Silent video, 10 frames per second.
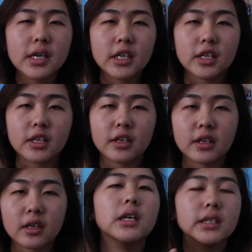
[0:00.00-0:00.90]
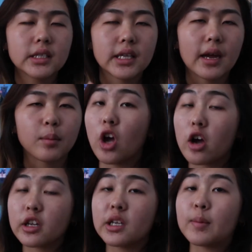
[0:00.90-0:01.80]
in a snap
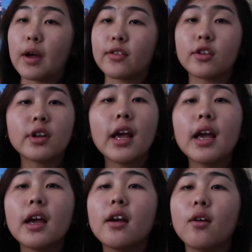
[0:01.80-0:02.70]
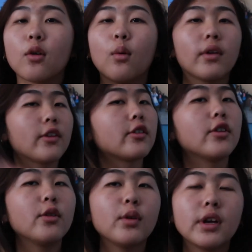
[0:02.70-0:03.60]
talking about their day or what they're
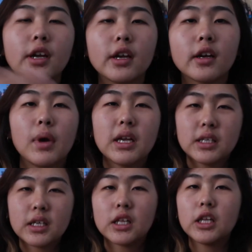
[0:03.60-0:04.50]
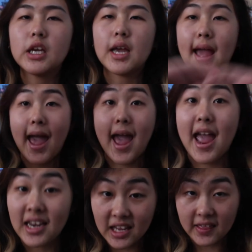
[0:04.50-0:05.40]
doing, basically
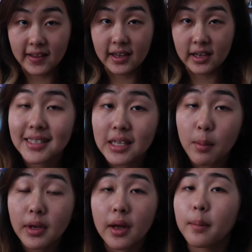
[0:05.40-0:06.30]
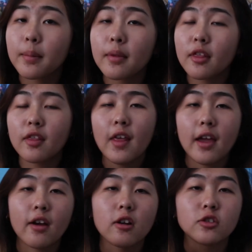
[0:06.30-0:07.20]
anything. To sum it up,
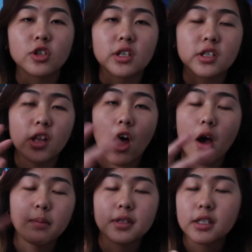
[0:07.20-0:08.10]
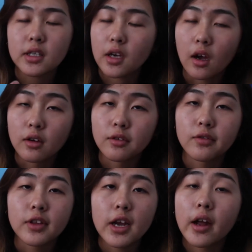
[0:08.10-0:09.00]
they are just the opposite
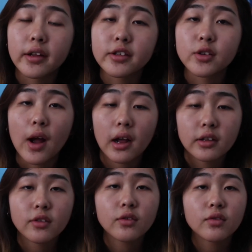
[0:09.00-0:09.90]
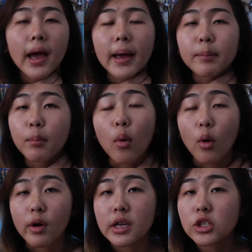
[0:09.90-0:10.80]
of the uninteractive and
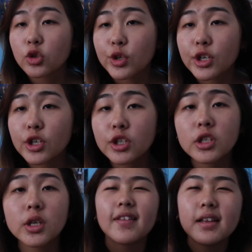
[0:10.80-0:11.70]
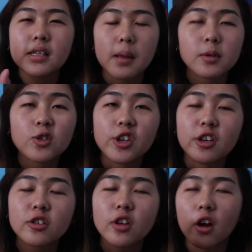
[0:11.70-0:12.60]
boring streakers. These types of
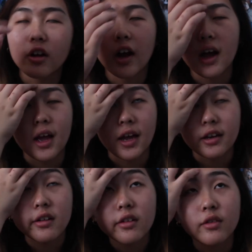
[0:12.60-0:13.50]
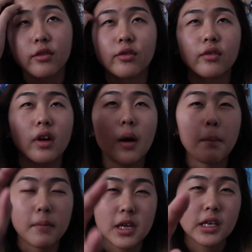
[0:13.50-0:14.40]
streakers are kind of a
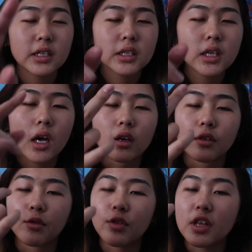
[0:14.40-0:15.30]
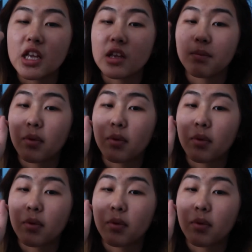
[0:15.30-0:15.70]
mix of the